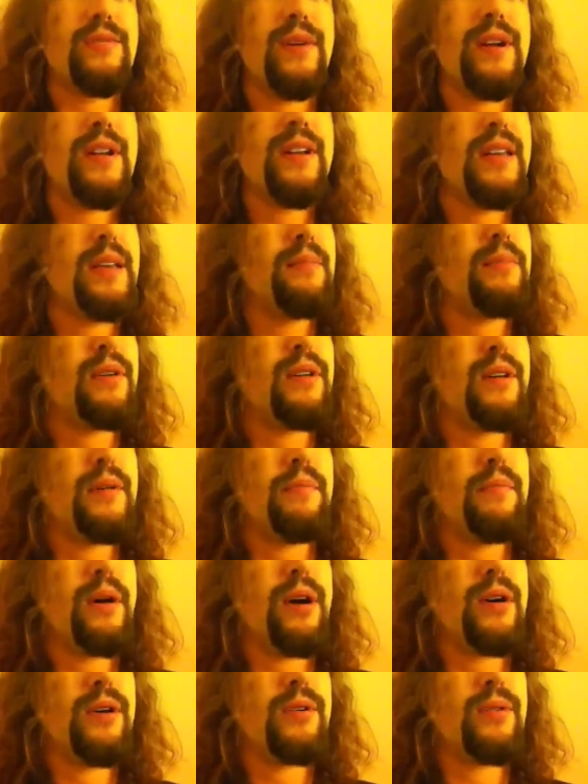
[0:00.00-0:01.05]
Why do I keep calling them
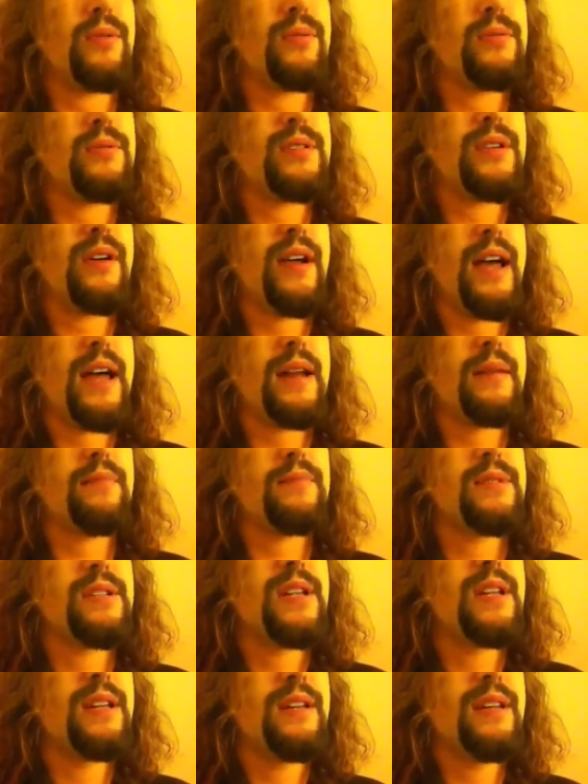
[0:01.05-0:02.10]
particles? They're atoms.